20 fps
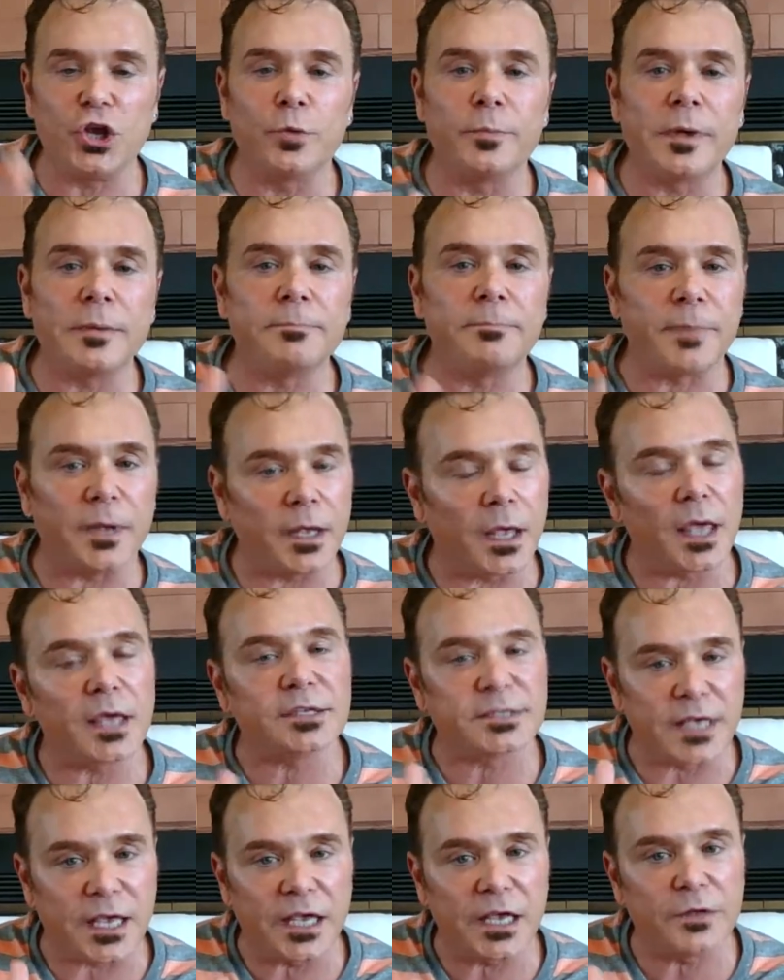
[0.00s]
human
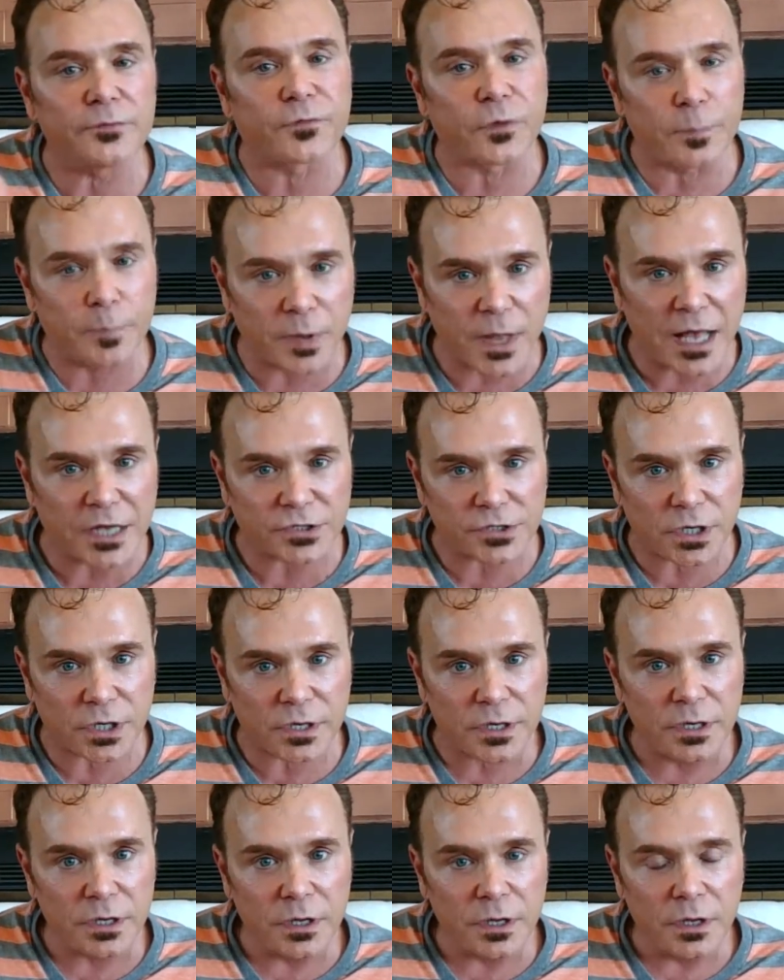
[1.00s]
beings eat for pleasure.